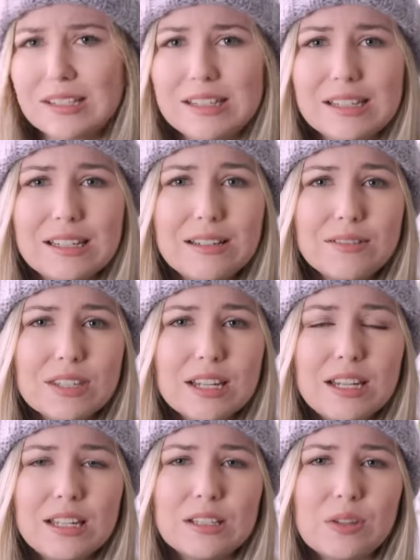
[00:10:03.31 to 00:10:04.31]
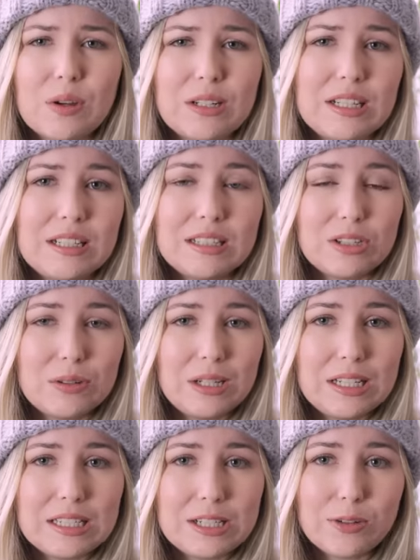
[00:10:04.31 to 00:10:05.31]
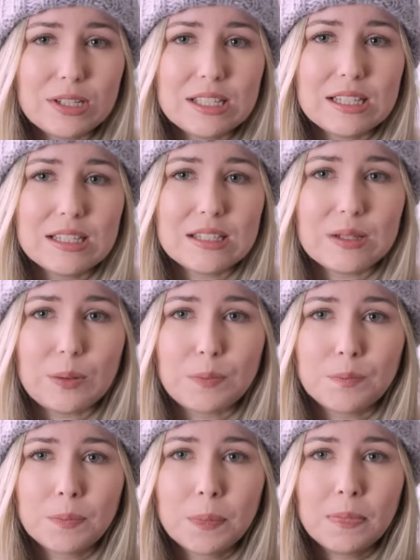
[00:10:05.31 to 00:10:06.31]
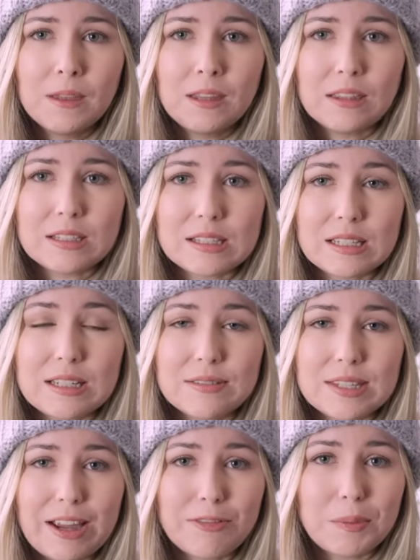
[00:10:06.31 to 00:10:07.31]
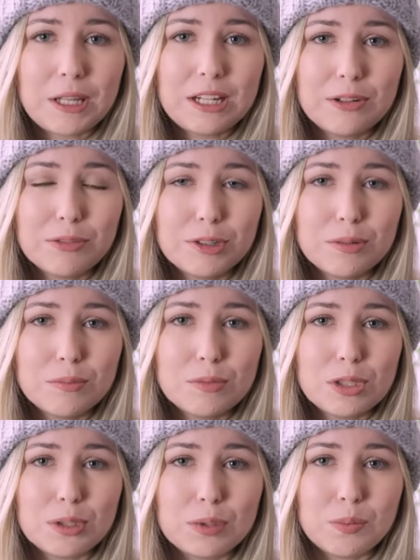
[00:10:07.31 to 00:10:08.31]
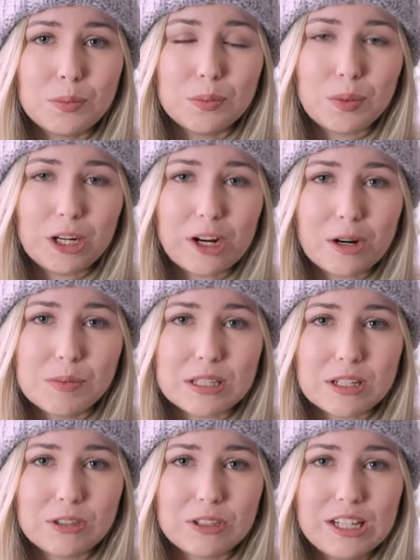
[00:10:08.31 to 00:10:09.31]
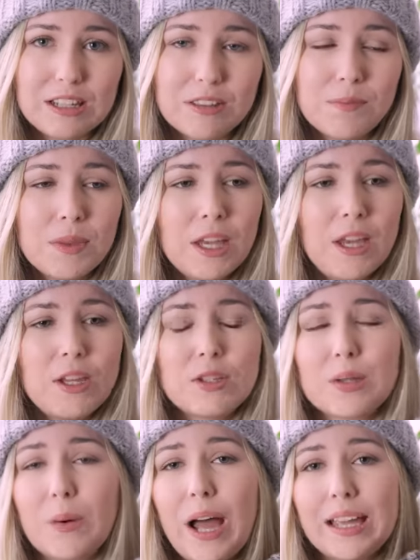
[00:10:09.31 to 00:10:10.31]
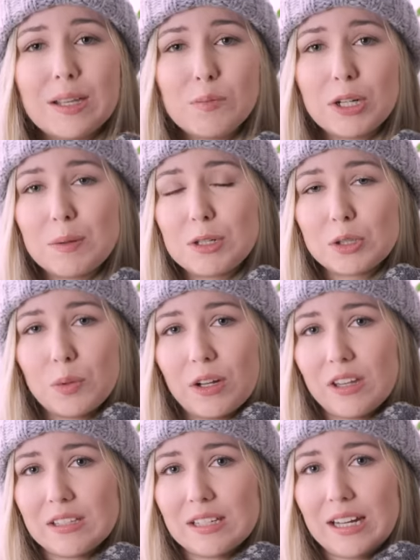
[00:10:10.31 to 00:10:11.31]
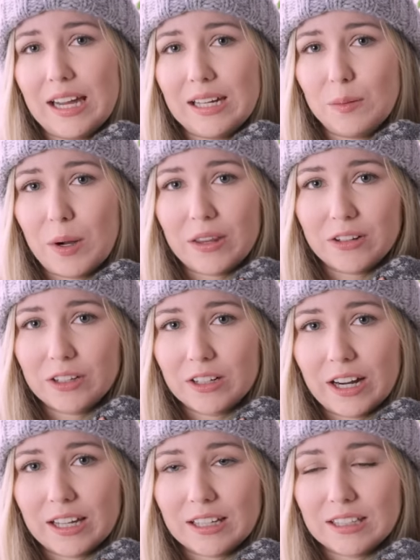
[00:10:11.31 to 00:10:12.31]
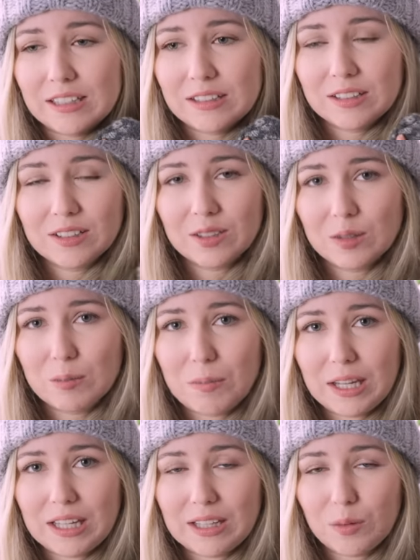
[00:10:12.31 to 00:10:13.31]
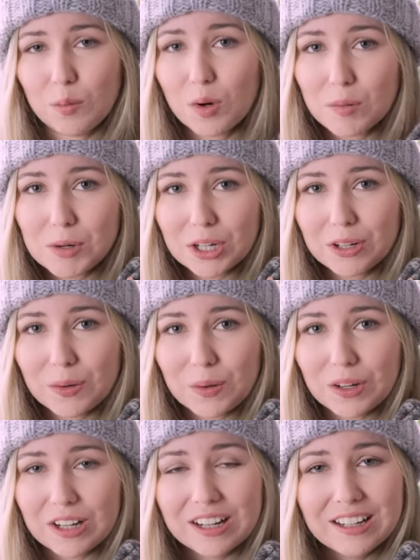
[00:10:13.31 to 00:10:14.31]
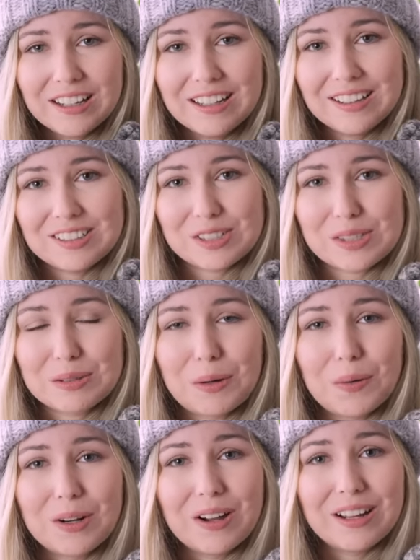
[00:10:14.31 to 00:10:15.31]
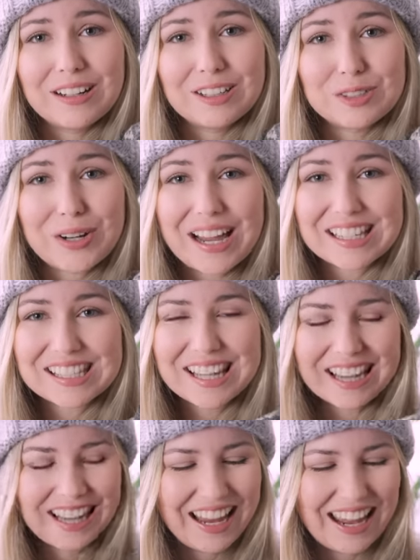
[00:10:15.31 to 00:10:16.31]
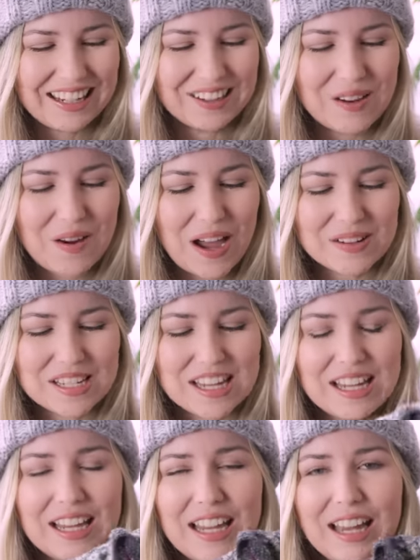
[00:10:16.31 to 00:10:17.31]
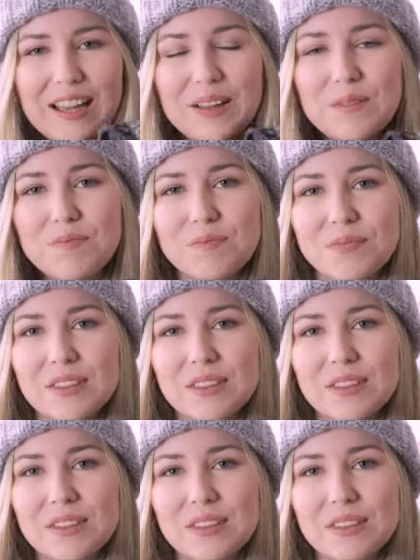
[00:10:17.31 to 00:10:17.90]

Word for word: sleeves, so I didn't do any decreases, so the sleeves have plenty of room to wear garments underneath. So I can pretty much wear this in any weather. I can make it warmer or just throw it on a dress and go out um,